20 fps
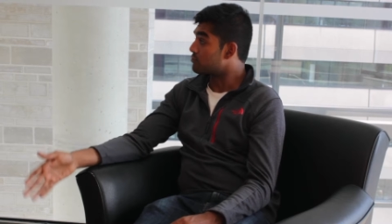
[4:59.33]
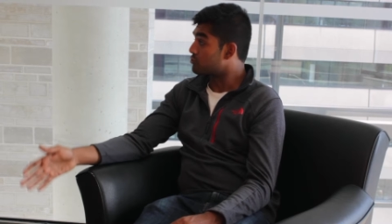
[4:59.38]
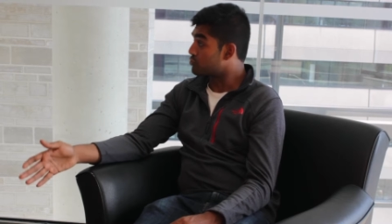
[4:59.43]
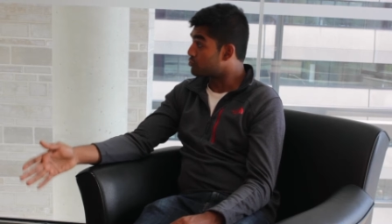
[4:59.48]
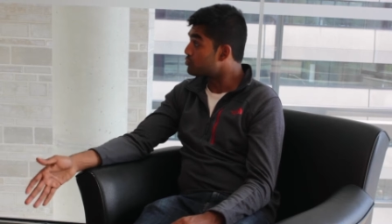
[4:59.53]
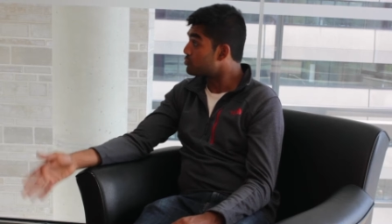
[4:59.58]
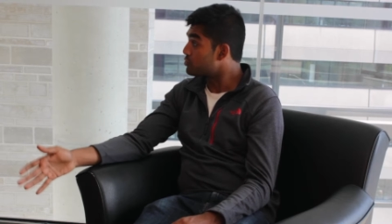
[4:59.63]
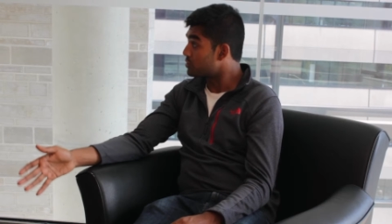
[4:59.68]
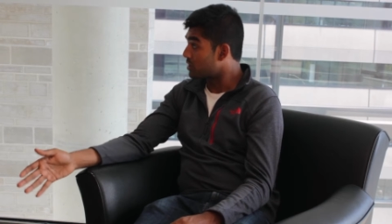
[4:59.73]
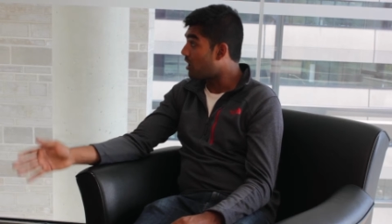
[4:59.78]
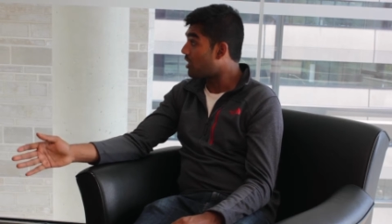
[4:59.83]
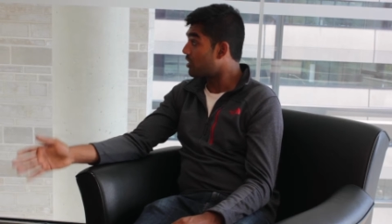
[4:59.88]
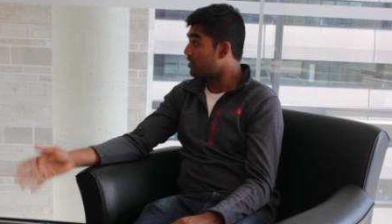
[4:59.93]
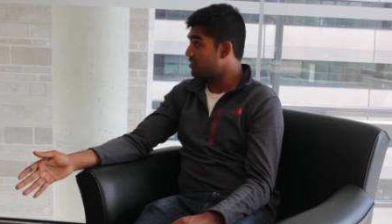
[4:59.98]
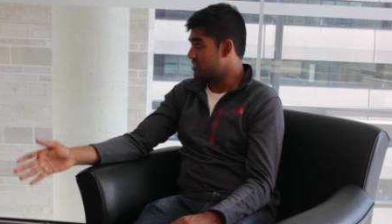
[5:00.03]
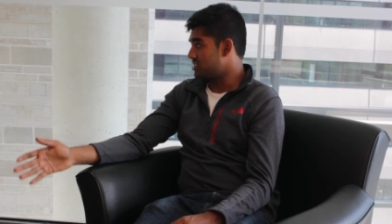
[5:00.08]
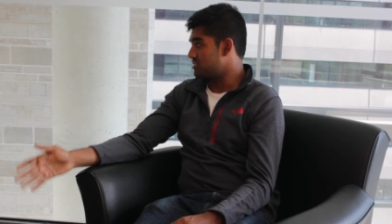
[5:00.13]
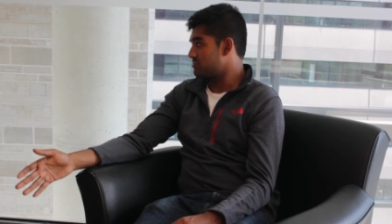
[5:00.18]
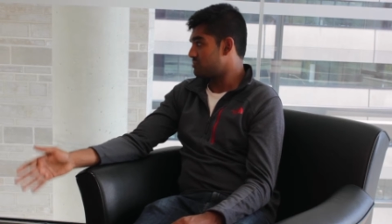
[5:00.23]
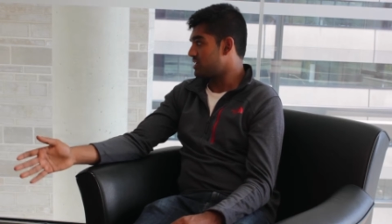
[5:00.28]
true
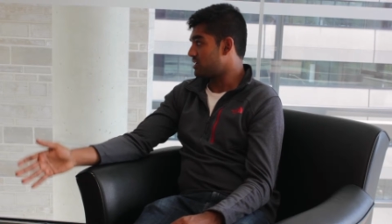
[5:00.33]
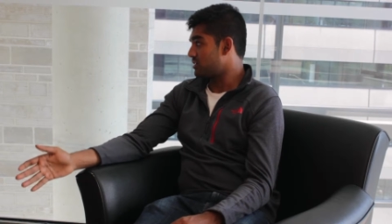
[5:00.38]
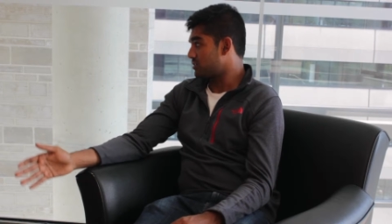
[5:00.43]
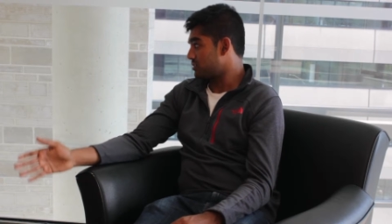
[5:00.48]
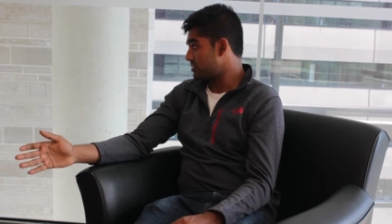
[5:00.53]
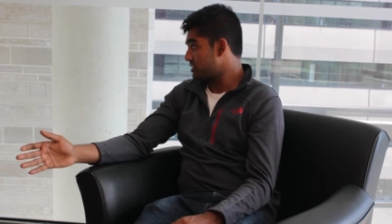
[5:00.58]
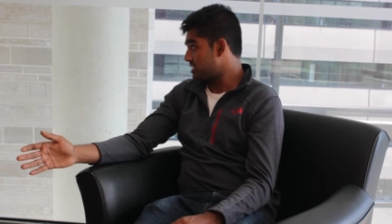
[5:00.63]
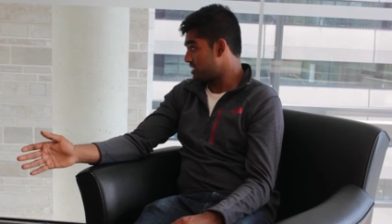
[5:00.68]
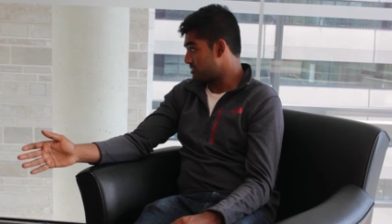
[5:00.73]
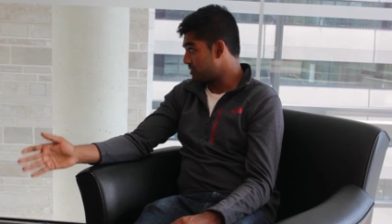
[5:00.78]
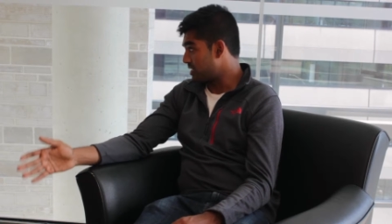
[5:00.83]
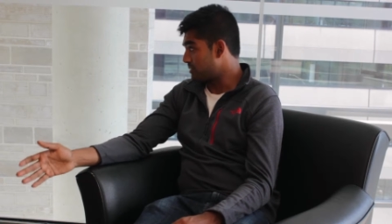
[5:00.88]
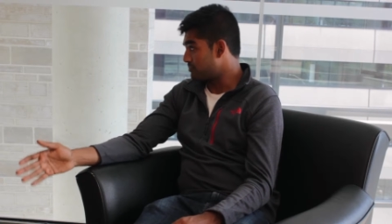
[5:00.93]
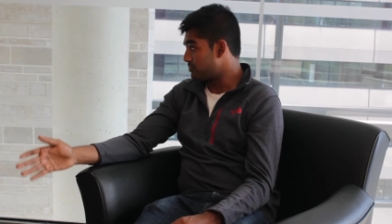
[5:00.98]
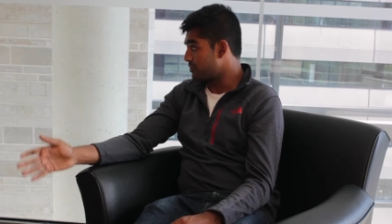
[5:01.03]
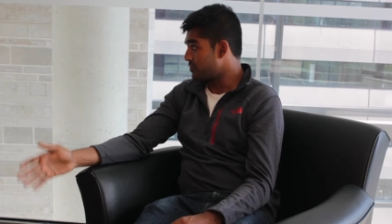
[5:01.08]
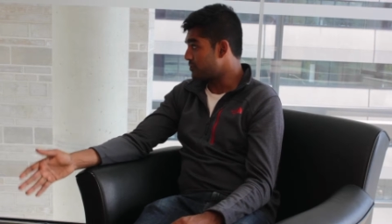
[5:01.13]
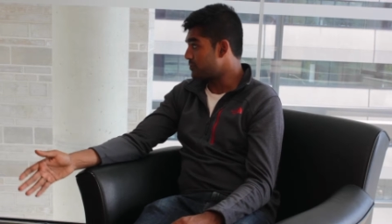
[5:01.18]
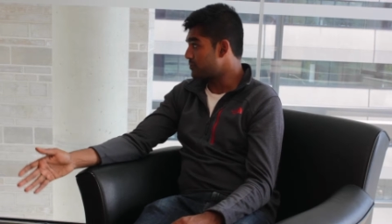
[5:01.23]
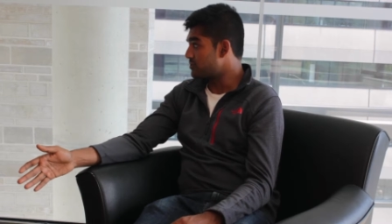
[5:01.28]
knowledge is being
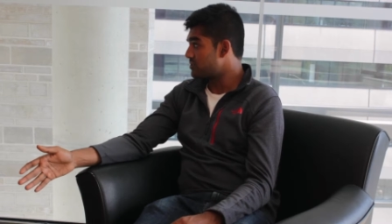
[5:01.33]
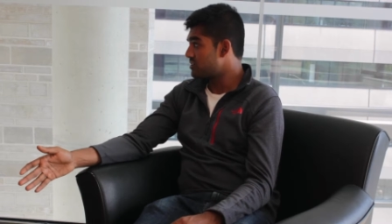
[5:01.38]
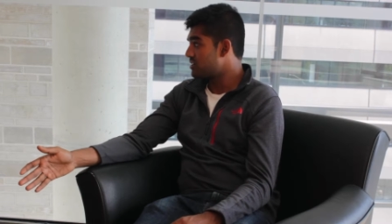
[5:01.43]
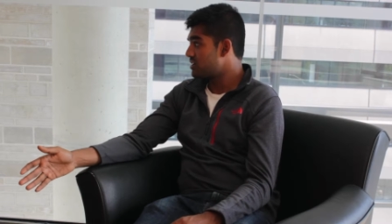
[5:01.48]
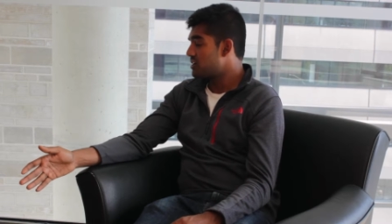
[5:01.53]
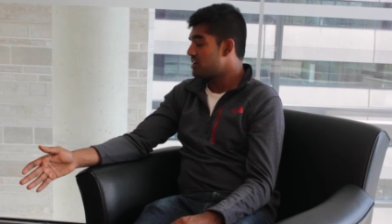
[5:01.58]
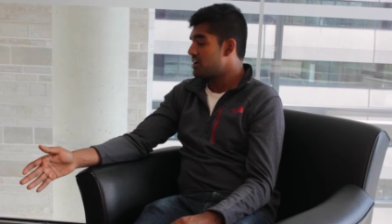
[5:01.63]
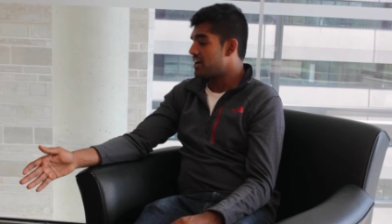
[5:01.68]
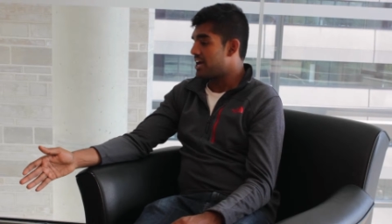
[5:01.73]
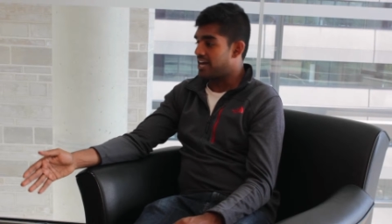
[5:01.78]
produced.